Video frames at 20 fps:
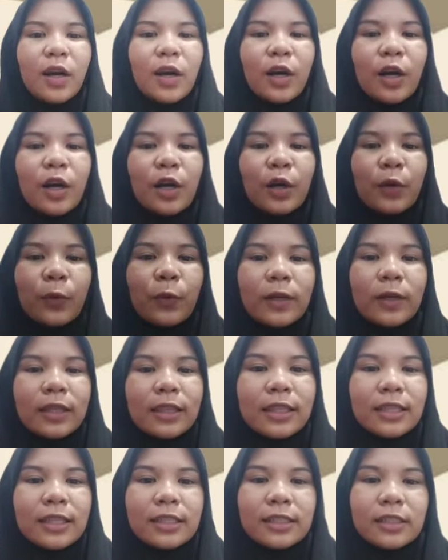What
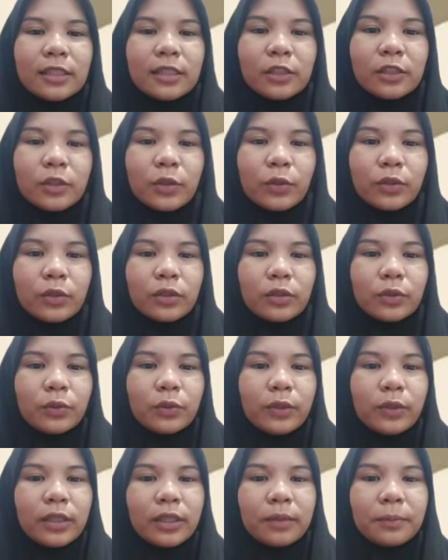teachers should do
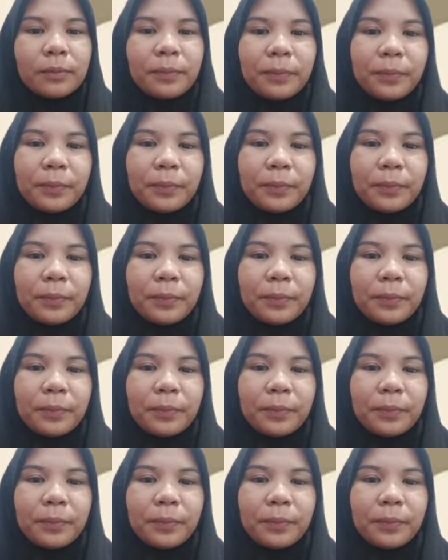in